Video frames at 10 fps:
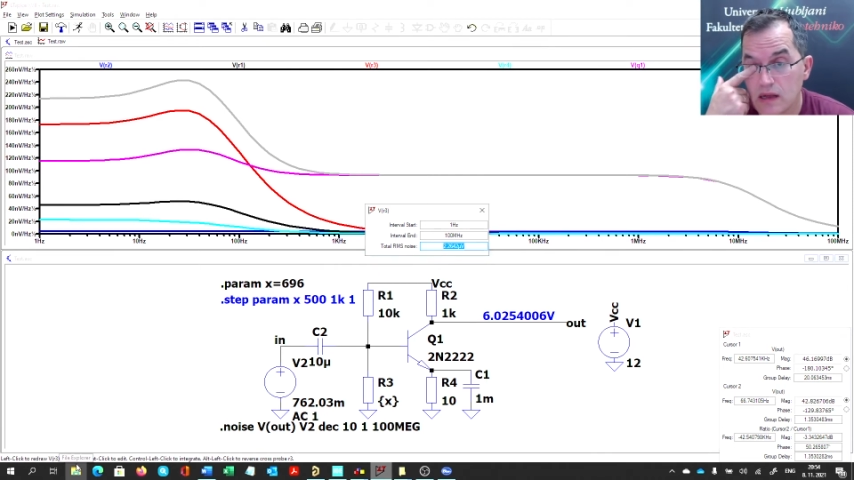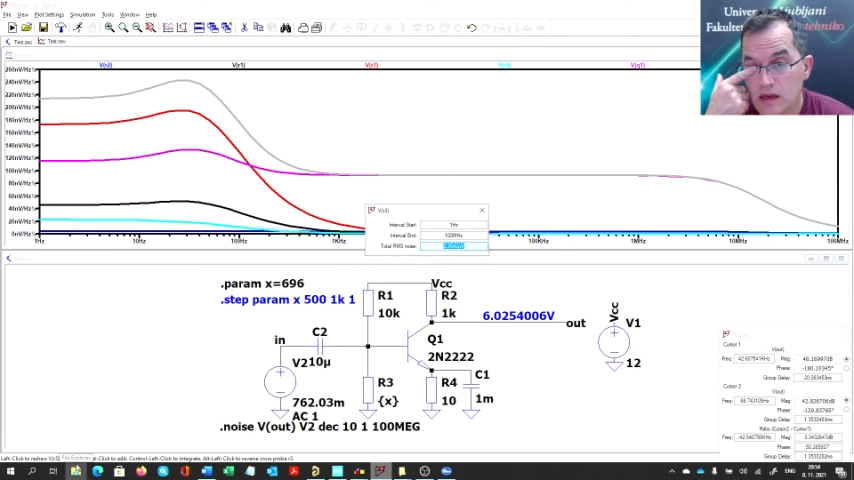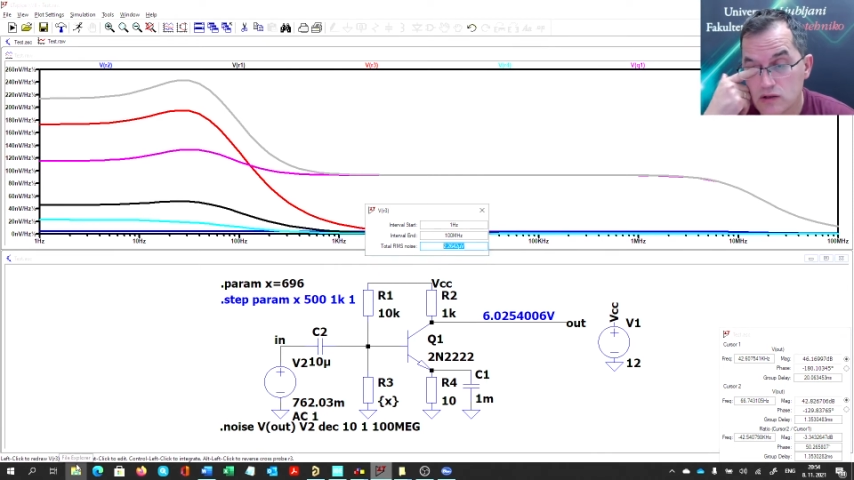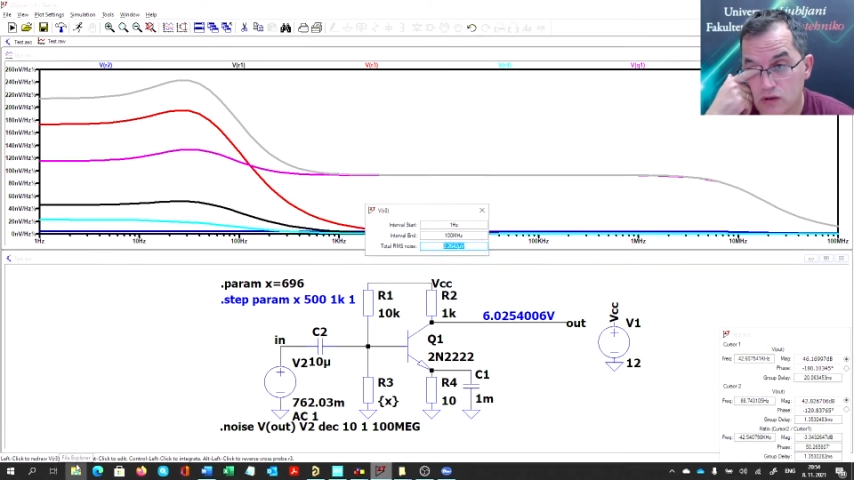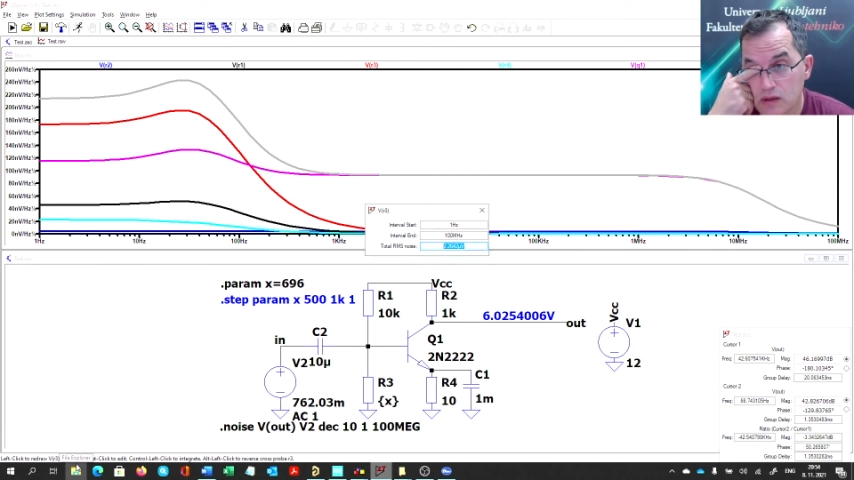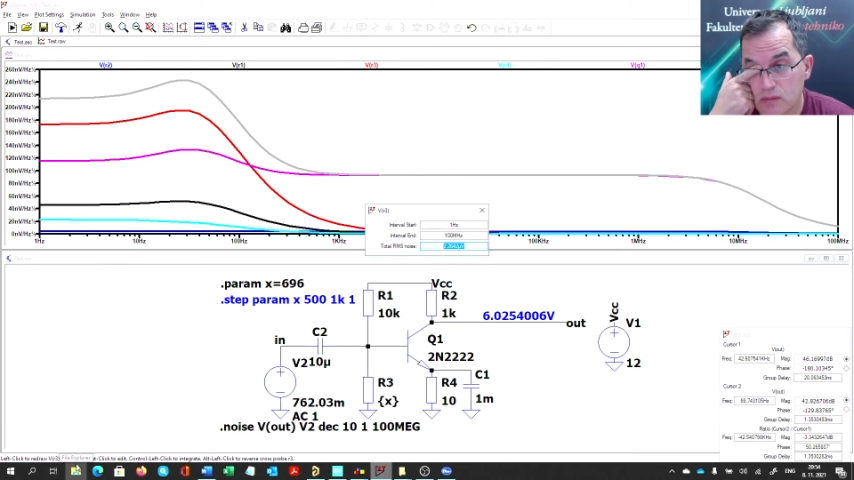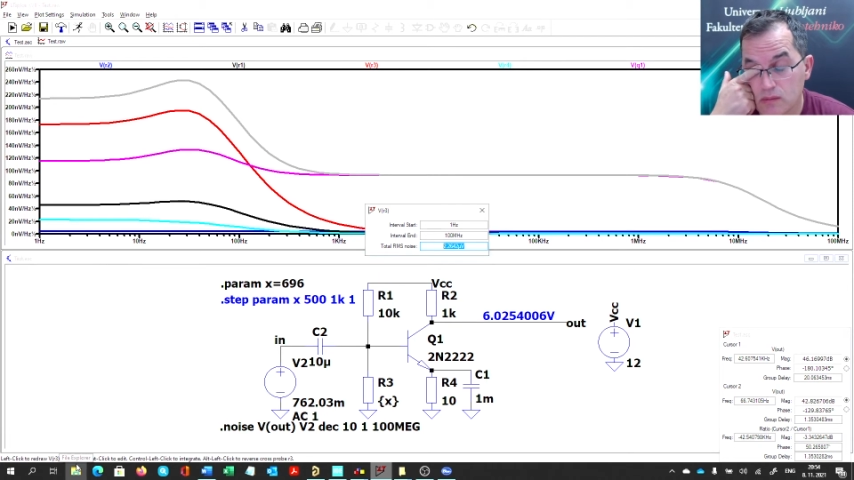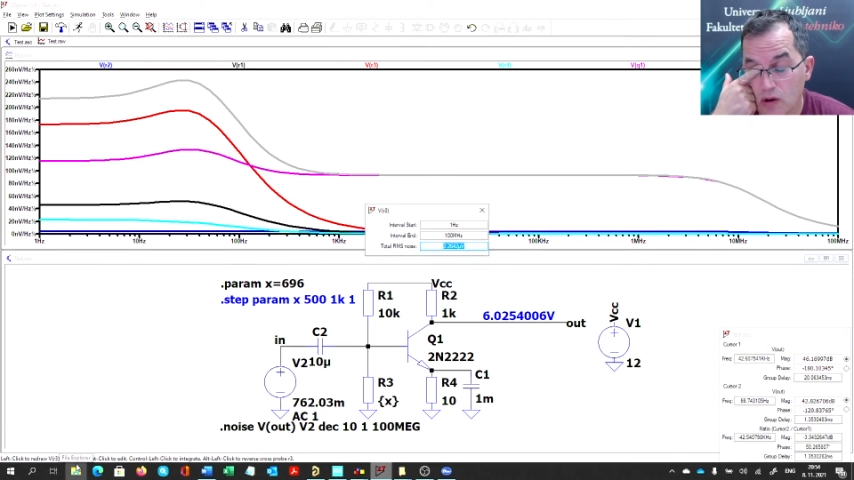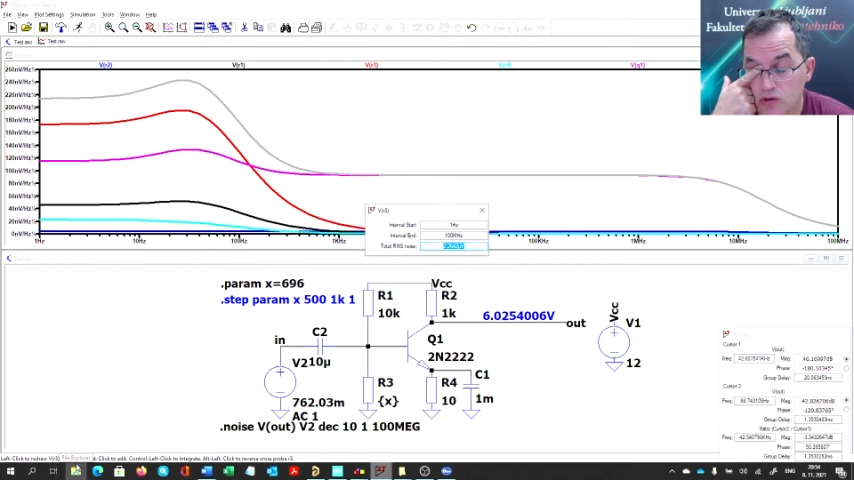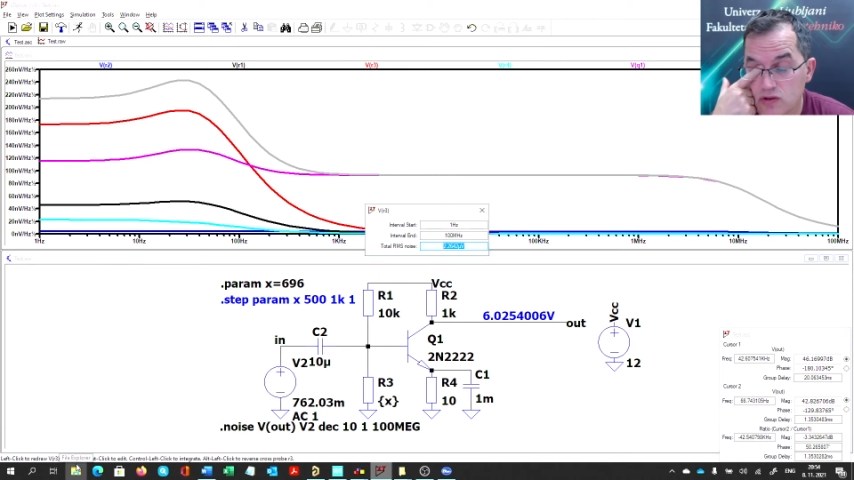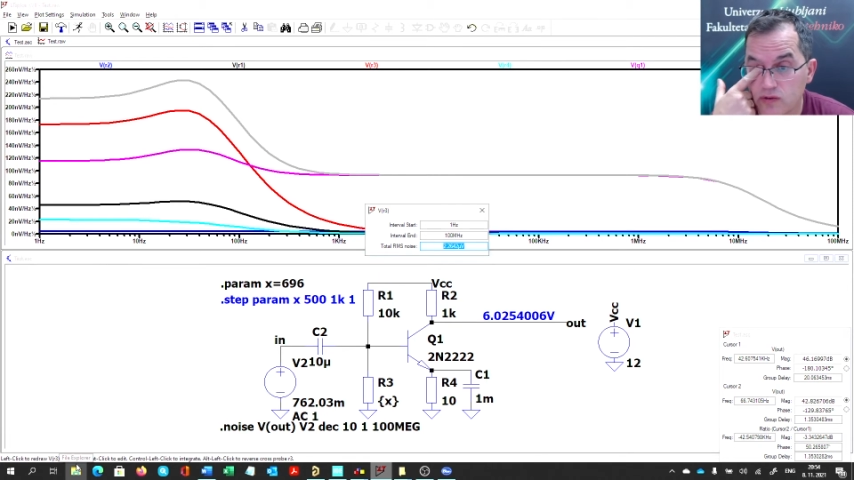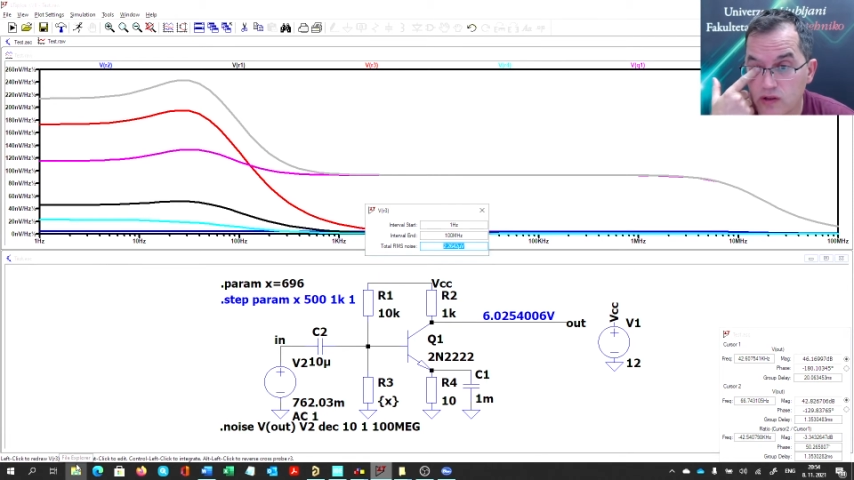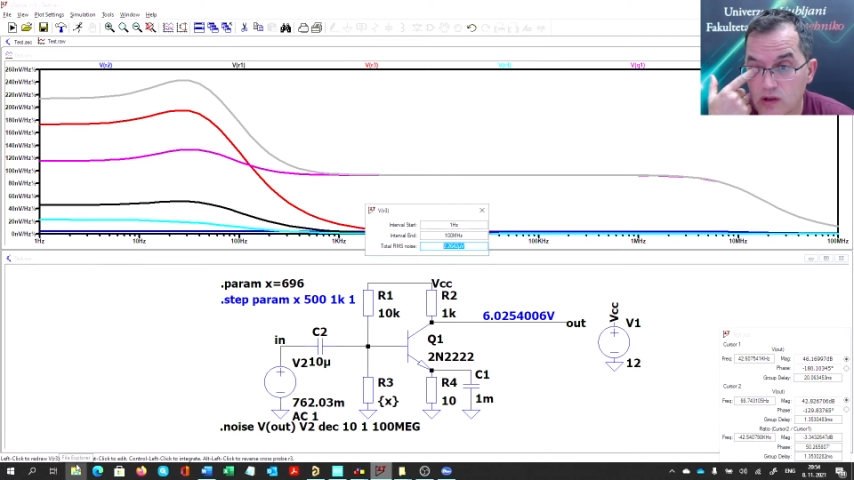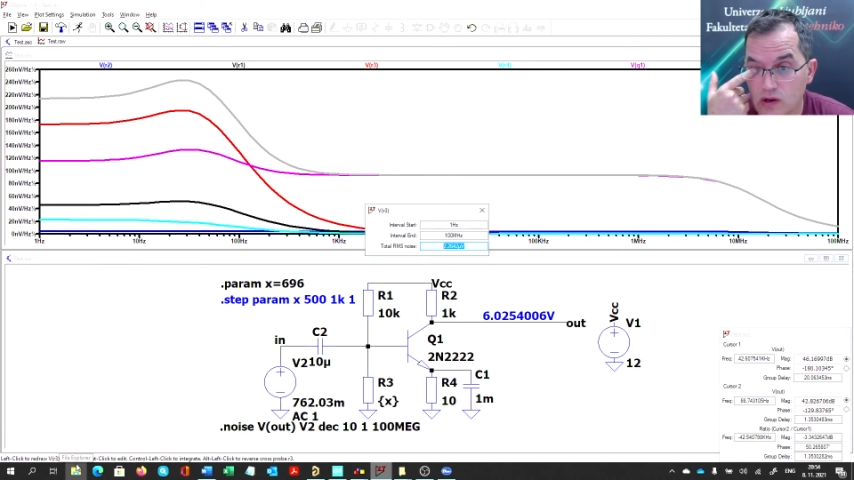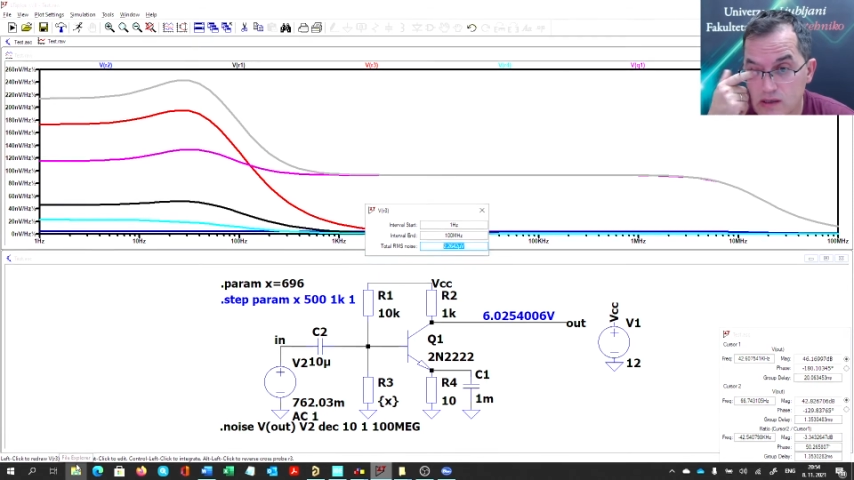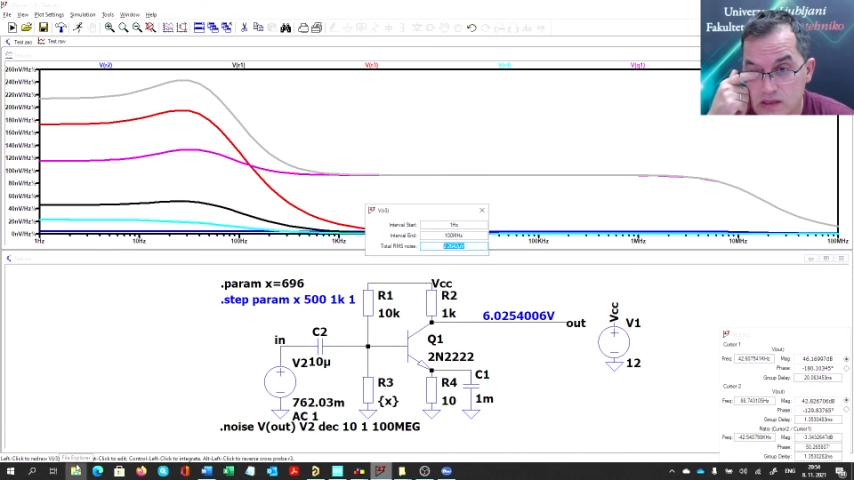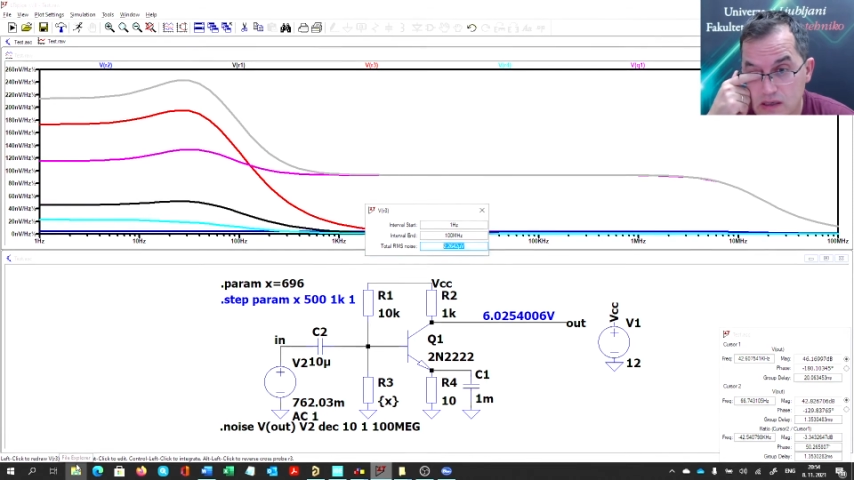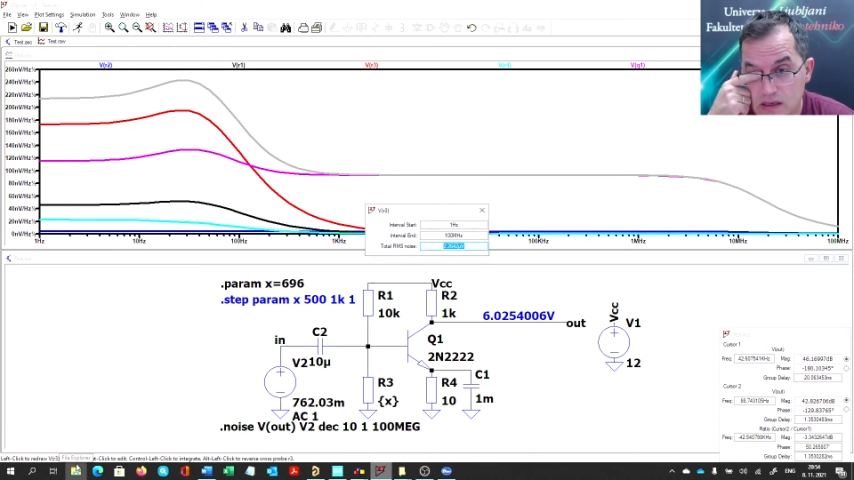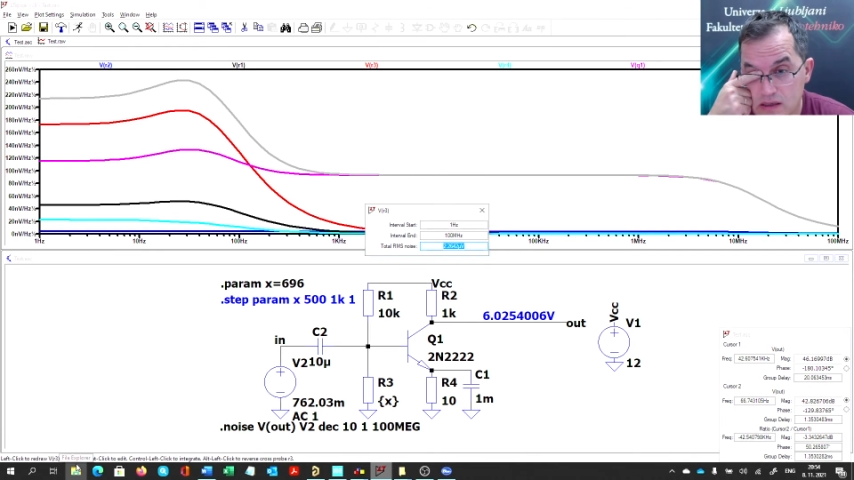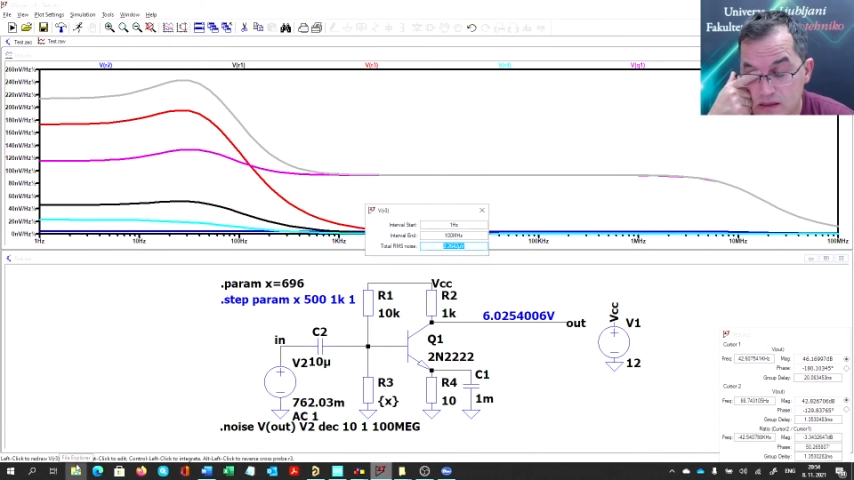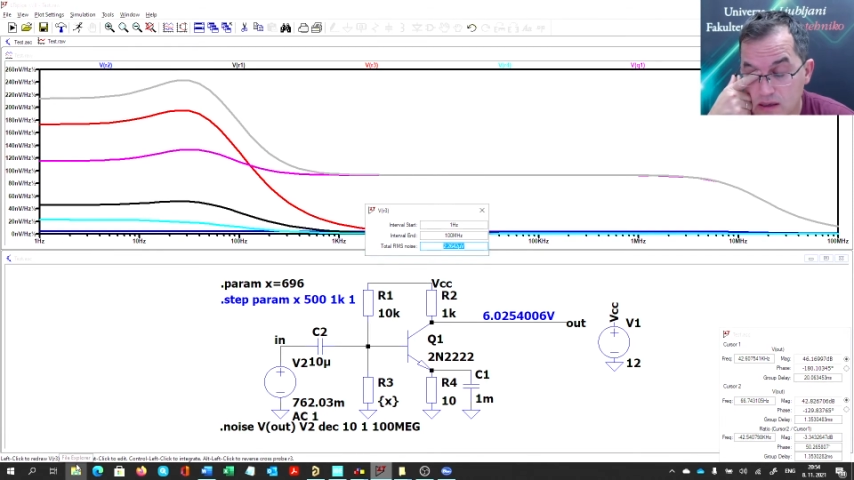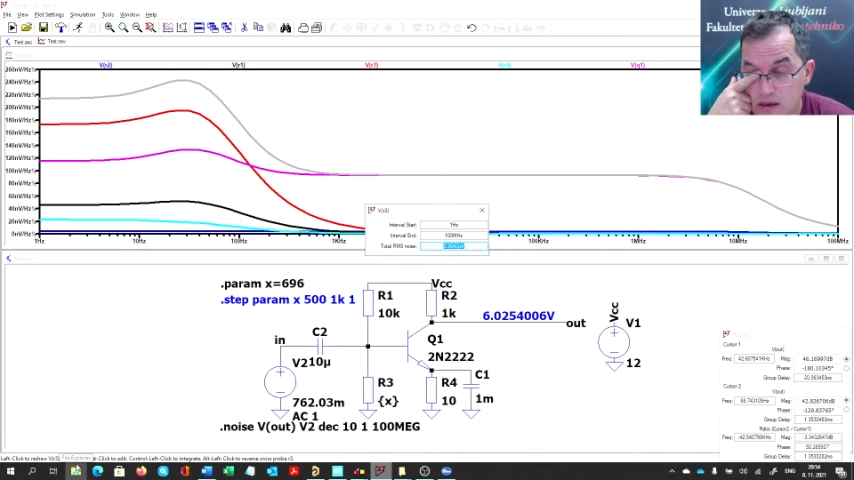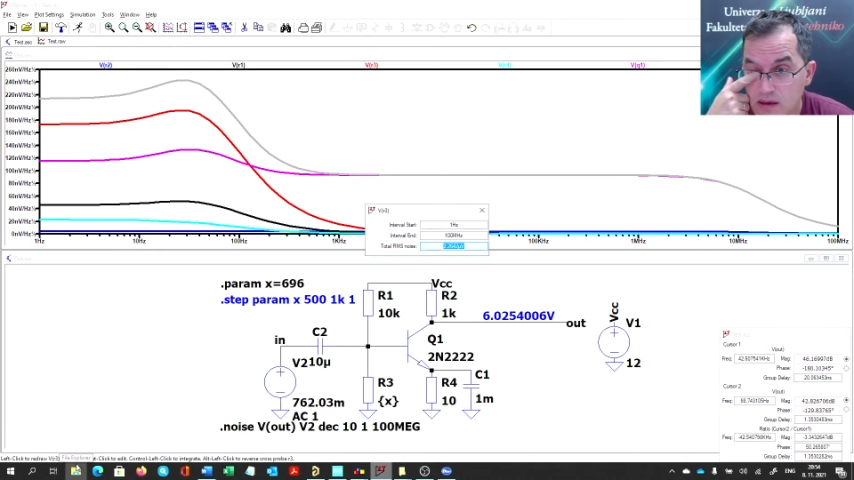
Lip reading: So the most of the noise is